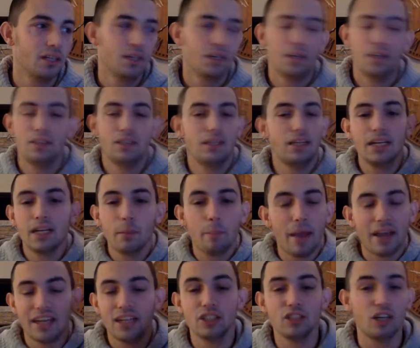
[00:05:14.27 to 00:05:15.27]
they didn't get
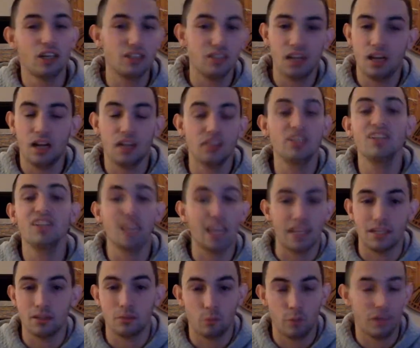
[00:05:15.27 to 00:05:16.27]
back in until
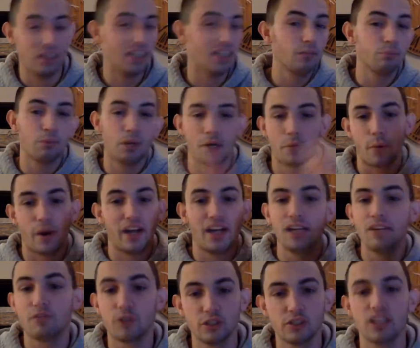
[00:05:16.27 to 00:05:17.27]
late, when Ian Book ran it
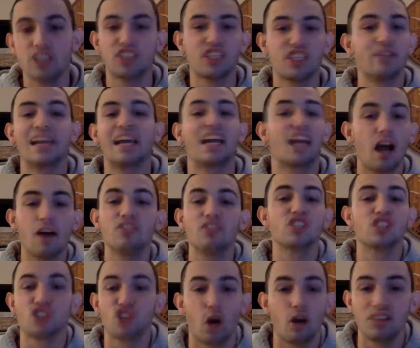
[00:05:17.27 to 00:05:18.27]
in for a touchdown and covered
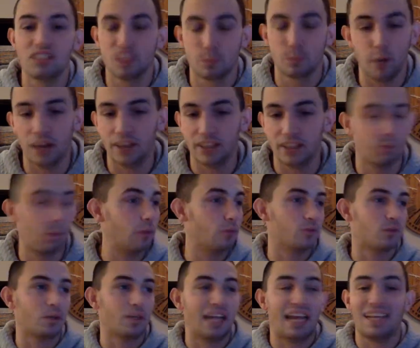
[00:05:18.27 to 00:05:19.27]
the darn spread. The spread
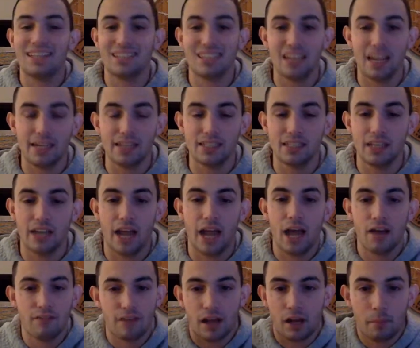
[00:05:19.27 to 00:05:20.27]
was, 18 and a
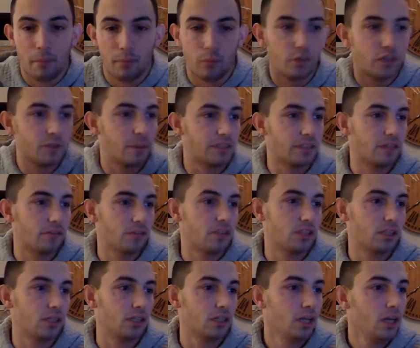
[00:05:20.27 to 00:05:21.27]
half? Alabama wins by
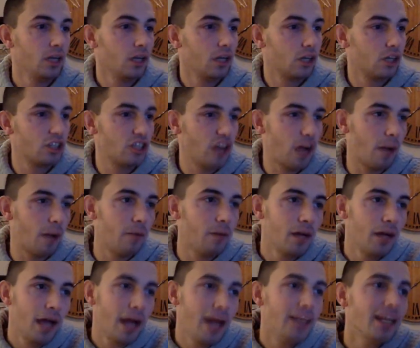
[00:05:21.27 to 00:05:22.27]
17. Good job.
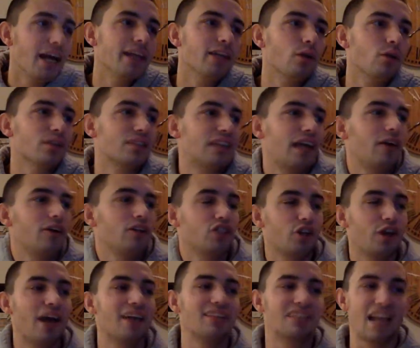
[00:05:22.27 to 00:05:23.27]
And yeah, I know this college
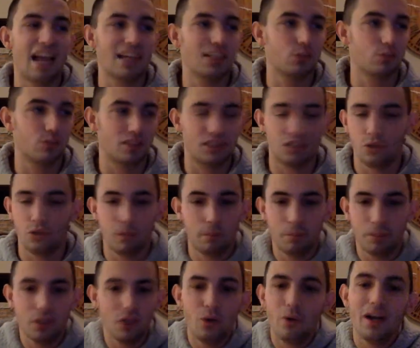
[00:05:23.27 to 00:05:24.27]
year has an asterisk to it,
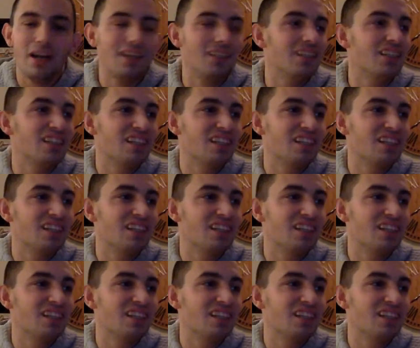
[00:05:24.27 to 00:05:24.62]
but you know what?